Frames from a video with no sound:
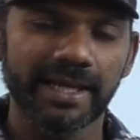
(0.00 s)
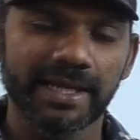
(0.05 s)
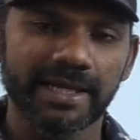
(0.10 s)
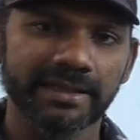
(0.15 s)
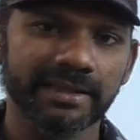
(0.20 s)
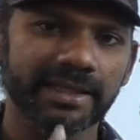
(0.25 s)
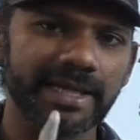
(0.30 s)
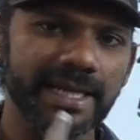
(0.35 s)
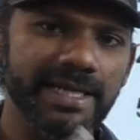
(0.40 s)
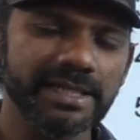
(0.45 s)

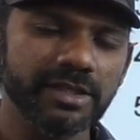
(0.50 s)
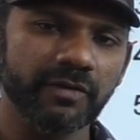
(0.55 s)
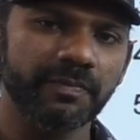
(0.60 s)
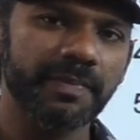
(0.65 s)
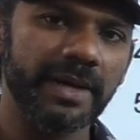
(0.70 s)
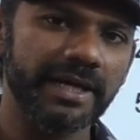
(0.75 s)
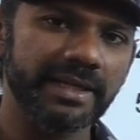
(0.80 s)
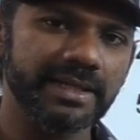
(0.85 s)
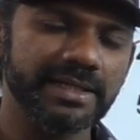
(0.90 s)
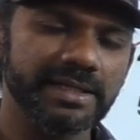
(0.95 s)
In the case of
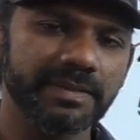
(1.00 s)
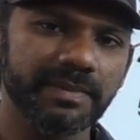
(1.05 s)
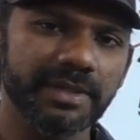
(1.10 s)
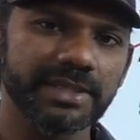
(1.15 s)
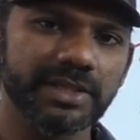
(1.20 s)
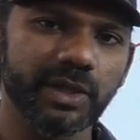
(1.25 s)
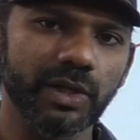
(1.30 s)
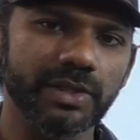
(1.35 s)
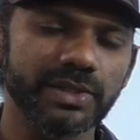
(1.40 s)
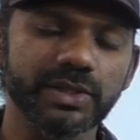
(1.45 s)

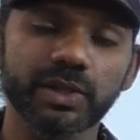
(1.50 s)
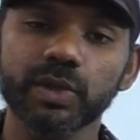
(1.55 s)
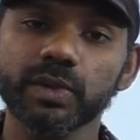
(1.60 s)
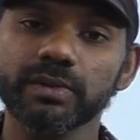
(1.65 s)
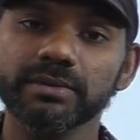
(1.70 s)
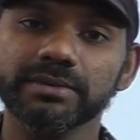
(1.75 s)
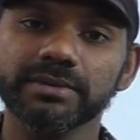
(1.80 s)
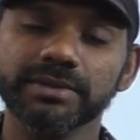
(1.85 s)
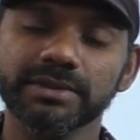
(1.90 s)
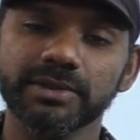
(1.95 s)
parajumbles
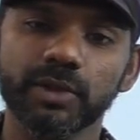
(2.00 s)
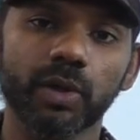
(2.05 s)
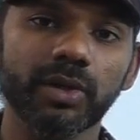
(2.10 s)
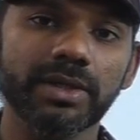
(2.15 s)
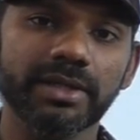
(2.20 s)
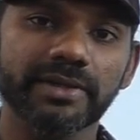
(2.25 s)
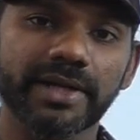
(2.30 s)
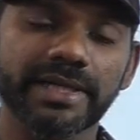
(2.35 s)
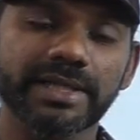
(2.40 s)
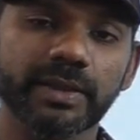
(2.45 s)
also,
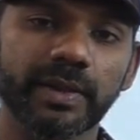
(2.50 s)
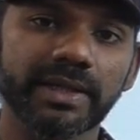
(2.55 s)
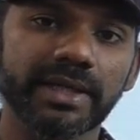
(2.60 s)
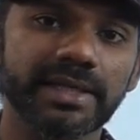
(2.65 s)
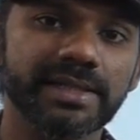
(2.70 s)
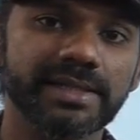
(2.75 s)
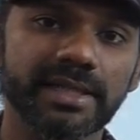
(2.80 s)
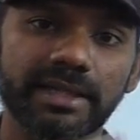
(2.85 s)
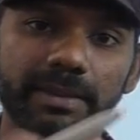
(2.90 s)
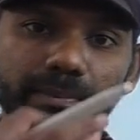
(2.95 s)
don't try to
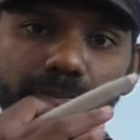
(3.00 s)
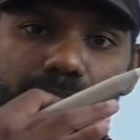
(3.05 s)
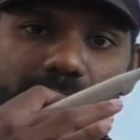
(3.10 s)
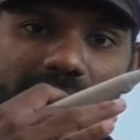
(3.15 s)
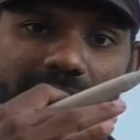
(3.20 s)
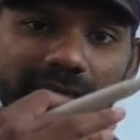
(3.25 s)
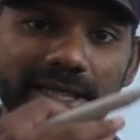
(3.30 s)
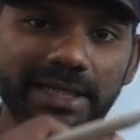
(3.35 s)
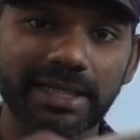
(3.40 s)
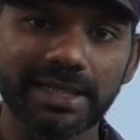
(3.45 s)
understand the
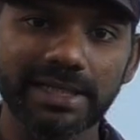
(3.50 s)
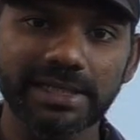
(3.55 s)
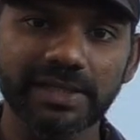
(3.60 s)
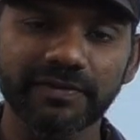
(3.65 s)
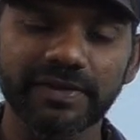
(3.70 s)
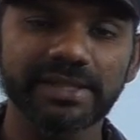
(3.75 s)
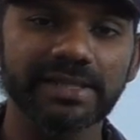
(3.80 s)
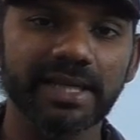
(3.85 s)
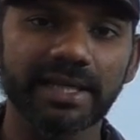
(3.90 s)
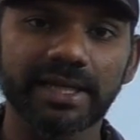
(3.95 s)
meanings
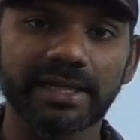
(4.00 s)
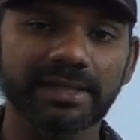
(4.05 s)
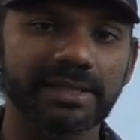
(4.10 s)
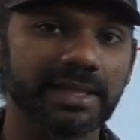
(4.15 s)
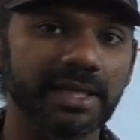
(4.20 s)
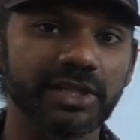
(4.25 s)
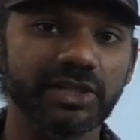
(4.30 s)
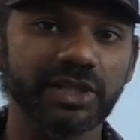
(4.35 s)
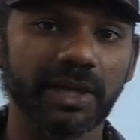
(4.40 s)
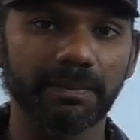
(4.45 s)
of a sentence
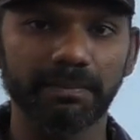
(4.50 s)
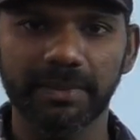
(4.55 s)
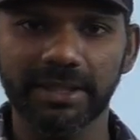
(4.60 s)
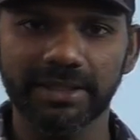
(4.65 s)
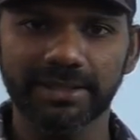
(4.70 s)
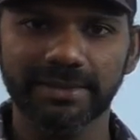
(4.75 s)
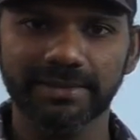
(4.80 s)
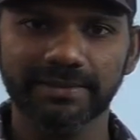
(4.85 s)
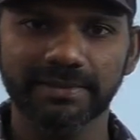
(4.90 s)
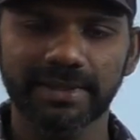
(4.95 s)
that are
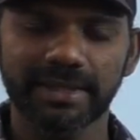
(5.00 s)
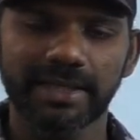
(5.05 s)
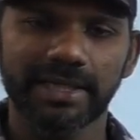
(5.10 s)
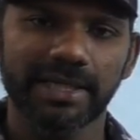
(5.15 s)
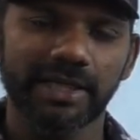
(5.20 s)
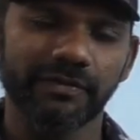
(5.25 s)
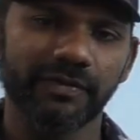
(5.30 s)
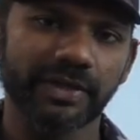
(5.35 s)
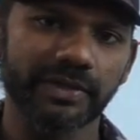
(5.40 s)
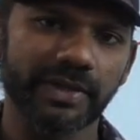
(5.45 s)
jumbled.
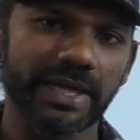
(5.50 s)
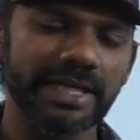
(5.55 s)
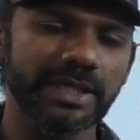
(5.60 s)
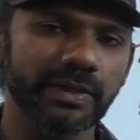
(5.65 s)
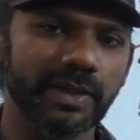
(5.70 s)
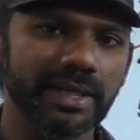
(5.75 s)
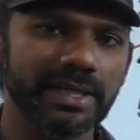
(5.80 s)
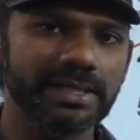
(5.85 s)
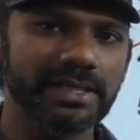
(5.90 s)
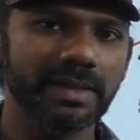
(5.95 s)
If you try
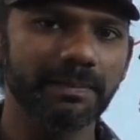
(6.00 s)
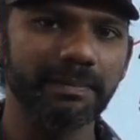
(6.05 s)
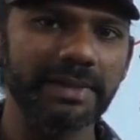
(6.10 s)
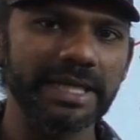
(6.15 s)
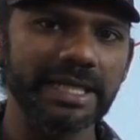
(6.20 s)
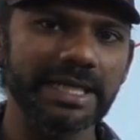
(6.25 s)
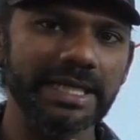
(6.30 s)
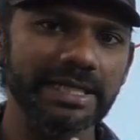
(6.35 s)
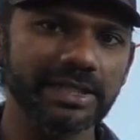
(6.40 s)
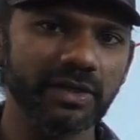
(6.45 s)
to understand the
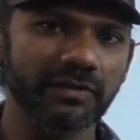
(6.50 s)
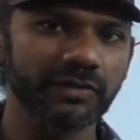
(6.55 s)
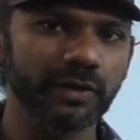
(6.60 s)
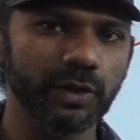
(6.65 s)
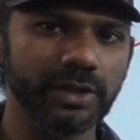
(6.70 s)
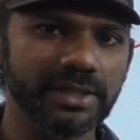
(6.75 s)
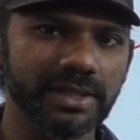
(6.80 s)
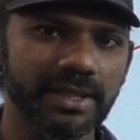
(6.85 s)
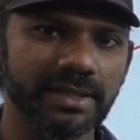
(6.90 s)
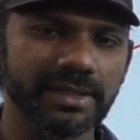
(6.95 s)
meanings of
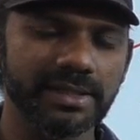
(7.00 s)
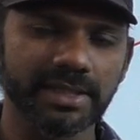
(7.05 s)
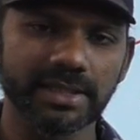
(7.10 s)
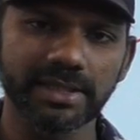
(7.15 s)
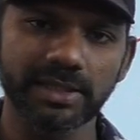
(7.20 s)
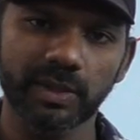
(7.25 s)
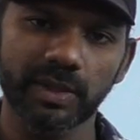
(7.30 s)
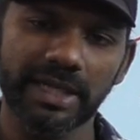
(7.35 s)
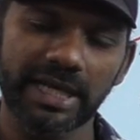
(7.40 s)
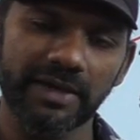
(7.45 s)
those
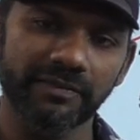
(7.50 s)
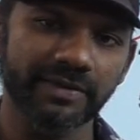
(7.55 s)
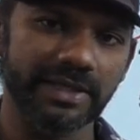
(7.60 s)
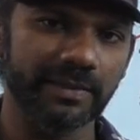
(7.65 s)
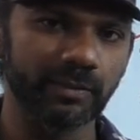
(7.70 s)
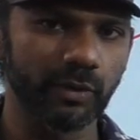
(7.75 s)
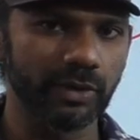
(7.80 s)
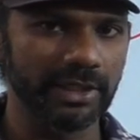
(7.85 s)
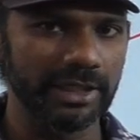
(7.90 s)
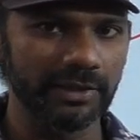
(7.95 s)
sentences, you'll have
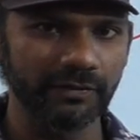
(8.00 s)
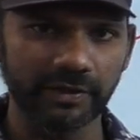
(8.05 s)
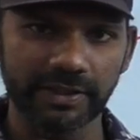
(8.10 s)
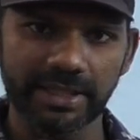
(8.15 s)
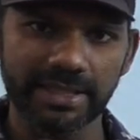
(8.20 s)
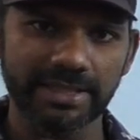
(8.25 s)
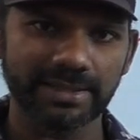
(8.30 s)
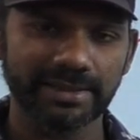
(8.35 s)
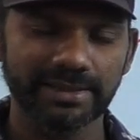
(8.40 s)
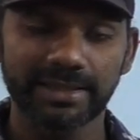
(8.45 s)
time only for
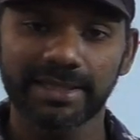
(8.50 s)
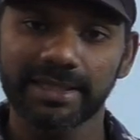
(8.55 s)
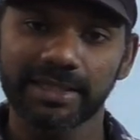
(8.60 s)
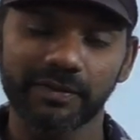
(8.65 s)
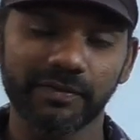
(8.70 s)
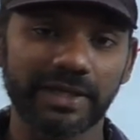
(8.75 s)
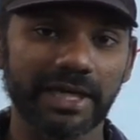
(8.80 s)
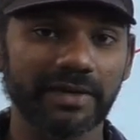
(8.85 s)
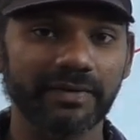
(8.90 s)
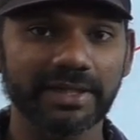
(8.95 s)
that.
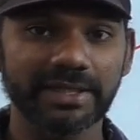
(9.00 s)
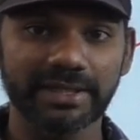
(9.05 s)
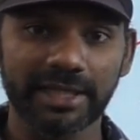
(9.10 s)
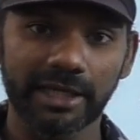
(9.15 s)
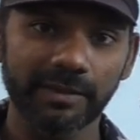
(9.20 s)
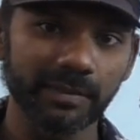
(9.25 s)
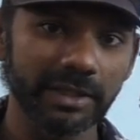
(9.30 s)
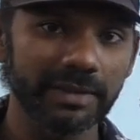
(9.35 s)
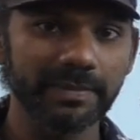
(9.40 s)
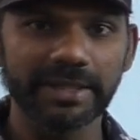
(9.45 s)
And we have a
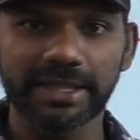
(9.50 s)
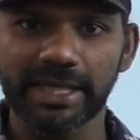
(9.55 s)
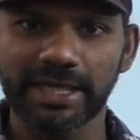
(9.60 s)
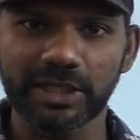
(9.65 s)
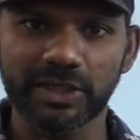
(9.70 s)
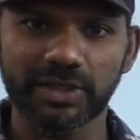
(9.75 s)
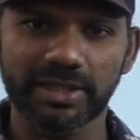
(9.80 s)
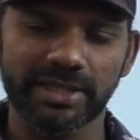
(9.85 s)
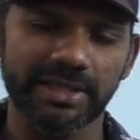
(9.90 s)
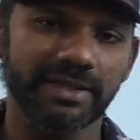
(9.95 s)
time limit
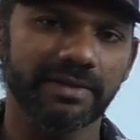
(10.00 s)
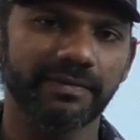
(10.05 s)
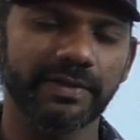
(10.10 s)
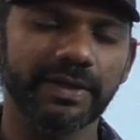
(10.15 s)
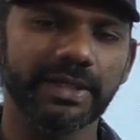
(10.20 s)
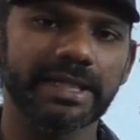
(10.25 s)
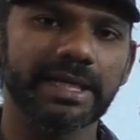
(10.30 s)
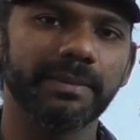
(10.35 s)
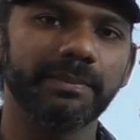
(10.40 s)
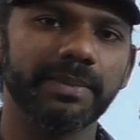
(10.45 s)
actually. We
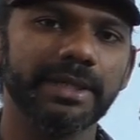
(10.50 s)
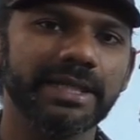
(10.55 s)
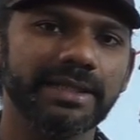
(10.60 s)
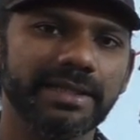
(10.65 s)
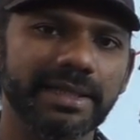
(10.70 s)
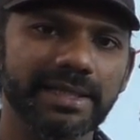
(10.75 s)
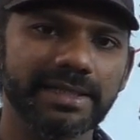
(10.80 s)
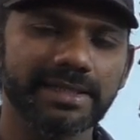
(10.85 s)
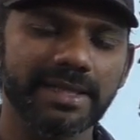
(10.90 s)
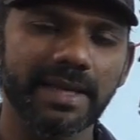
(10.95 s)
have to complete
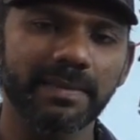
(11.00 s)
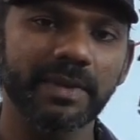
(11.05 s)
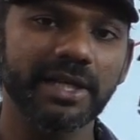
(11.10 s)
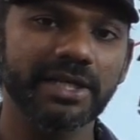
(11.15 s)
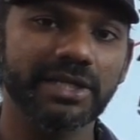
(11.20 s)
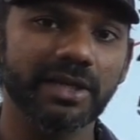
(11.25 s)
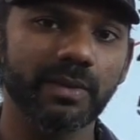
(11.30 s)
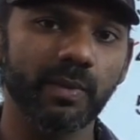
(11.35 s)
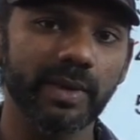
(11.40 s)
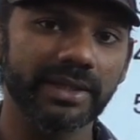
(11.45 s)
the
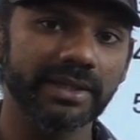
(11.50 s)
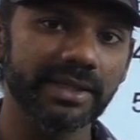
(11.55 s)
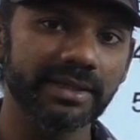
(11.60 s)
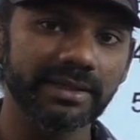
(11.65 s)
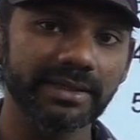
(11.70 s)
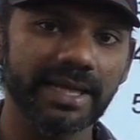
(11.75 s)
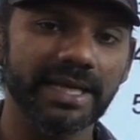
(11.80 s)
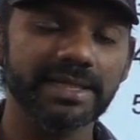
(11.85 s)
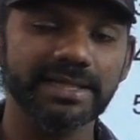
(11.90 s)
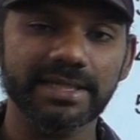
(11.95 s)
examination
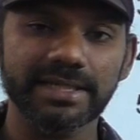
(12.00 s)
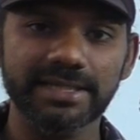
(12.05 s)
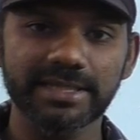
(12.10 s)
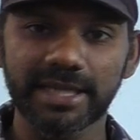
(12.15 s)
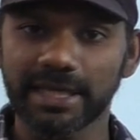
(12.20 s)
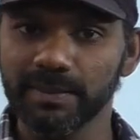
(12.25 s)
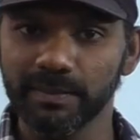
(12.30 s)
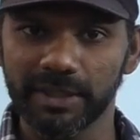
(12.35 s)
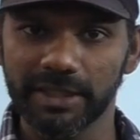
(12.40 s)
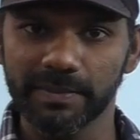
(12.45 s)
within that
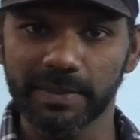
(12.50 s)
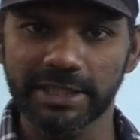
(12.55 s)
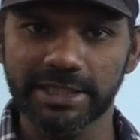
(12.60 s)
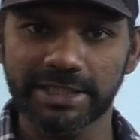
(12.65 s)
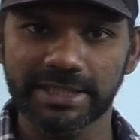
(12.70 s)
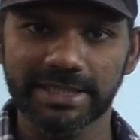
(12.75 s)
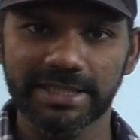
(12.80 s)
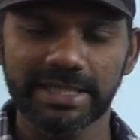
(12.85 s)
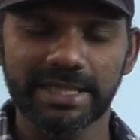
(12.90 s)
time limit.